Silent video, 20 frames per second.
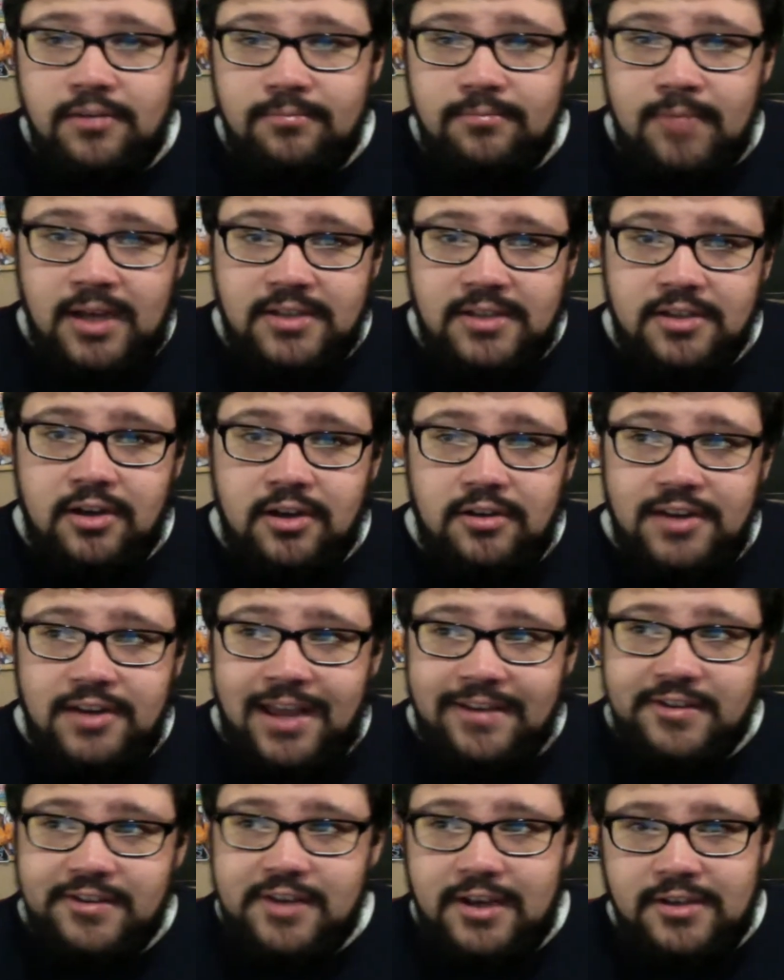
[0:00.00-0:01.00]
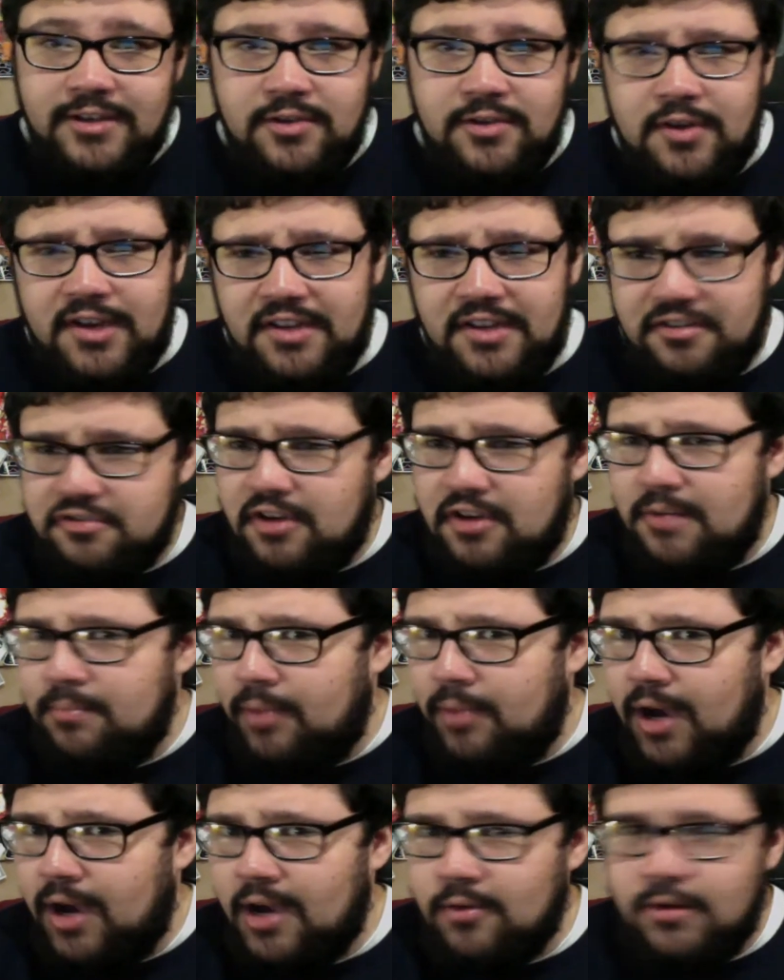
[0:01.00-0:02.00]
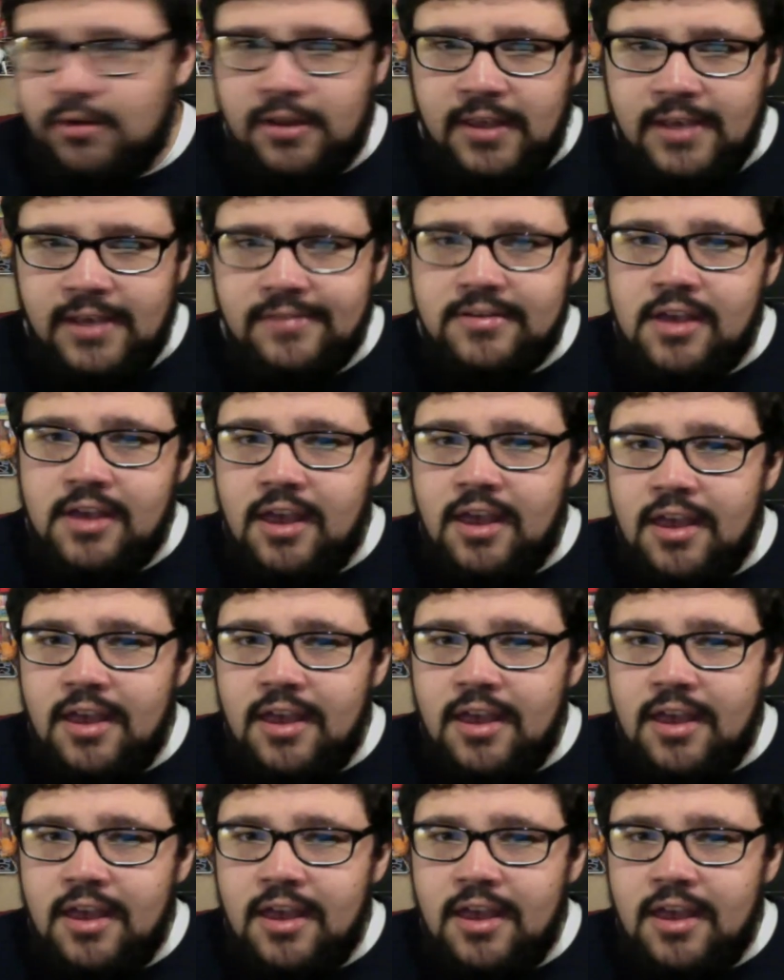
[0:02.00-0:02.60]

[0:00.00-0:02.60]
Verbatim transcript: mascot next year, so I can try and buy one of these.